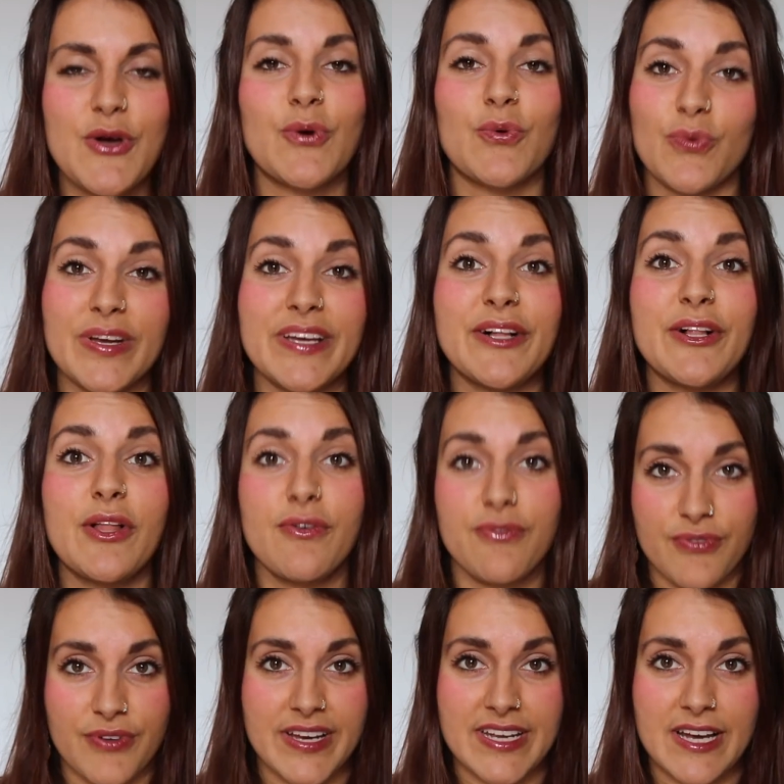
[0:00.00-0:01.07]
Real
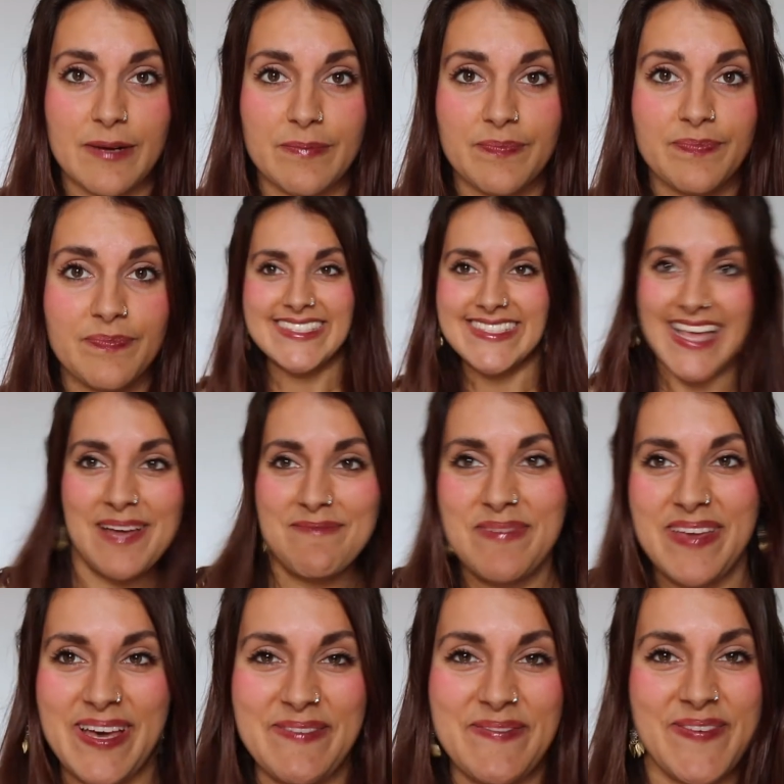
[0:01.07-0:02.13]
freedom. Sign
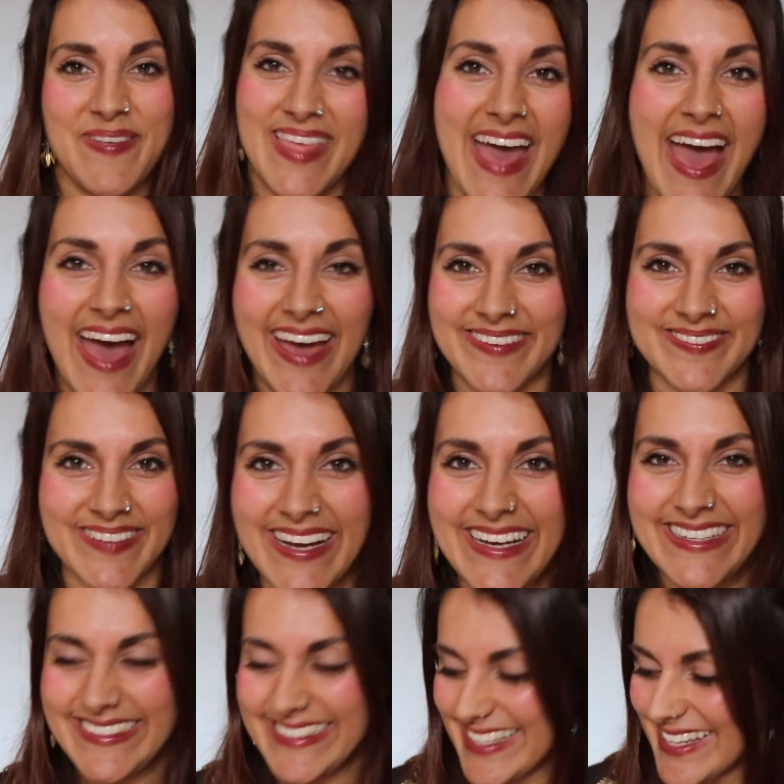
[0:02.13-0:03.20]
me up for that,
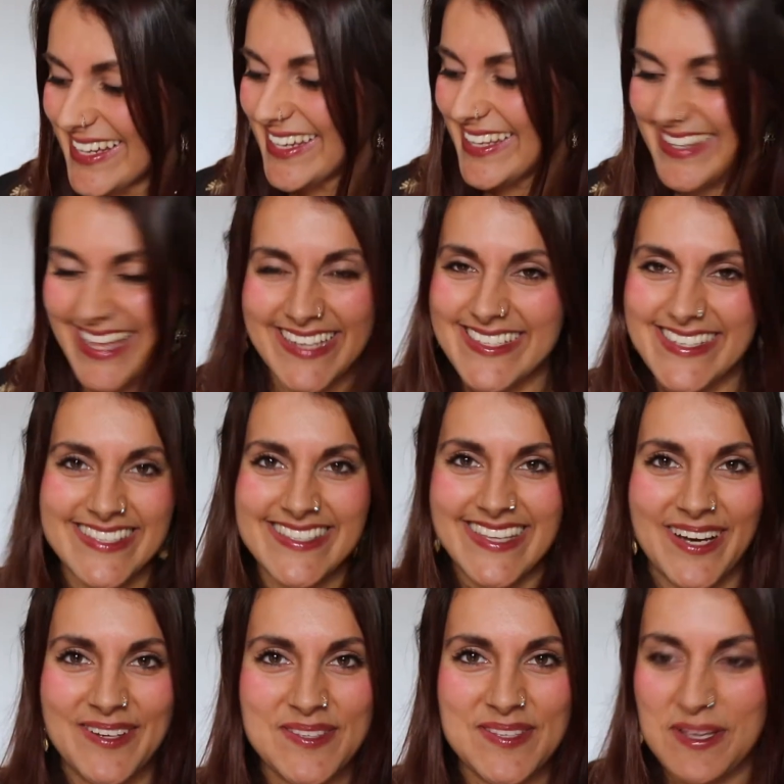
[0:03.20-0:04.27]
right? That just
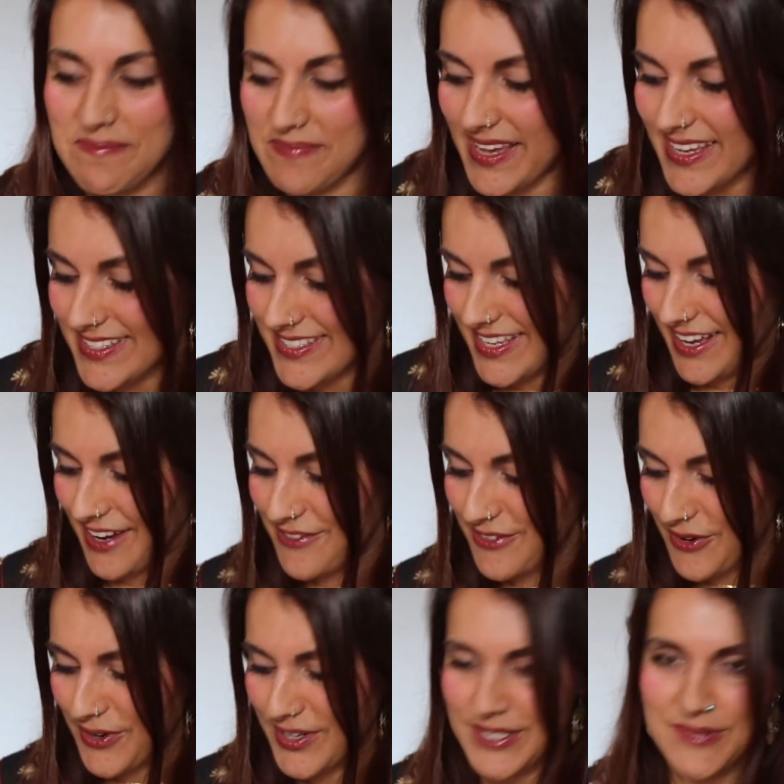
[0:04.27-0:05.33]
sounds amazing. Of
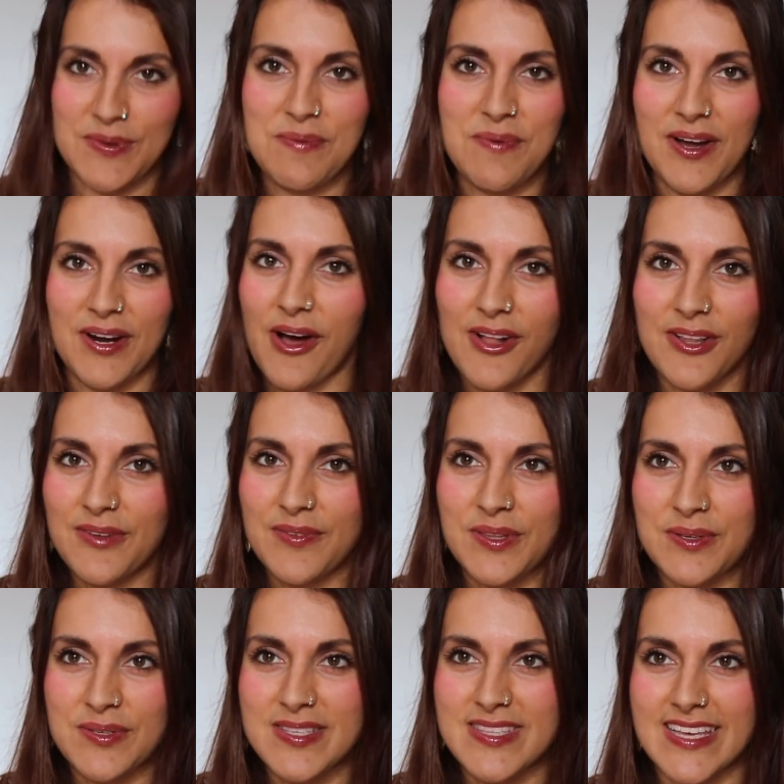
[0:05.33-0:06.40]
course, we want all of
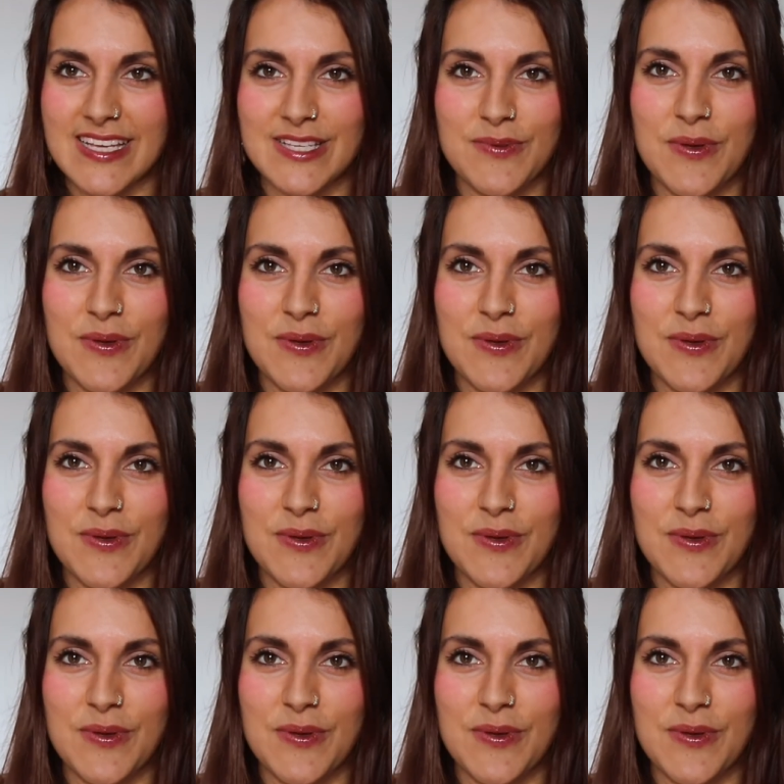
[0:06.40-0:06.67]
those things.